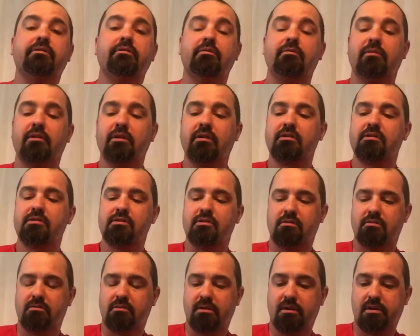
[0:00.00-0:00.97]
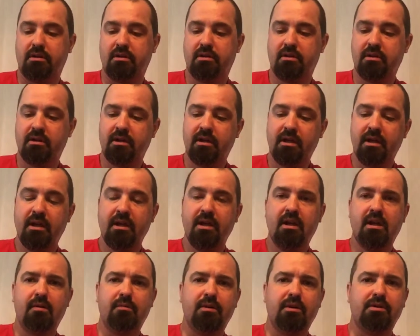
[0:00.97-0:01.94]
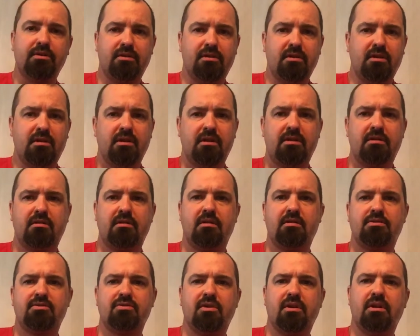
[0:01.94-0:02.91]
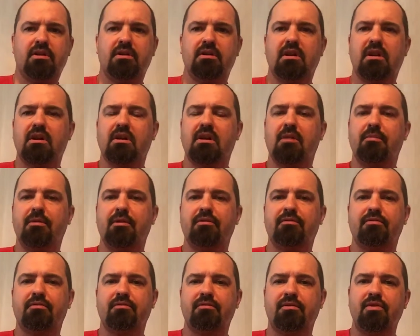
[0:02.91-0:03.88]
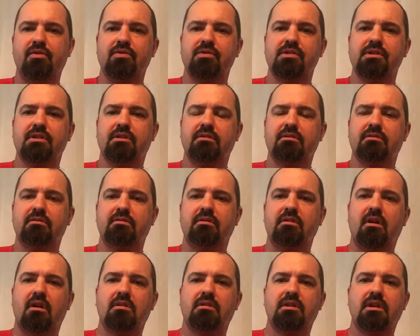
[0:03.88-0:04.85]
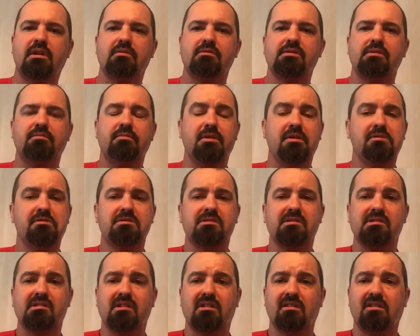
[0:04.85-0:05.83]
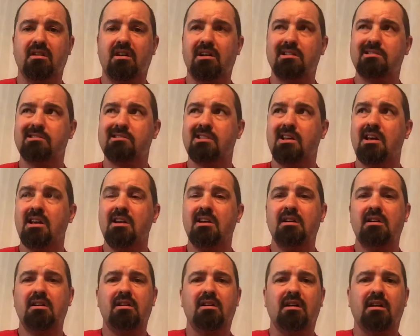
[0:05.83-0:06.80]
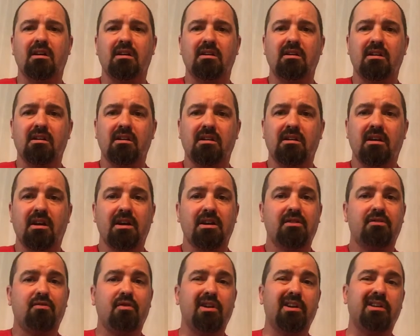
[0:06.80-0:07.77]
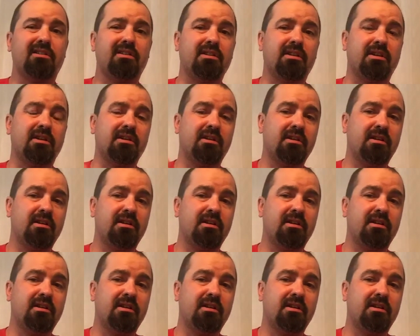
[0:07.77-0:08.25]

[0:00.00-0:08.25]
from work, so I might try and get a couple of reviews in and knock down some beers, because I got lots. And I kind of went on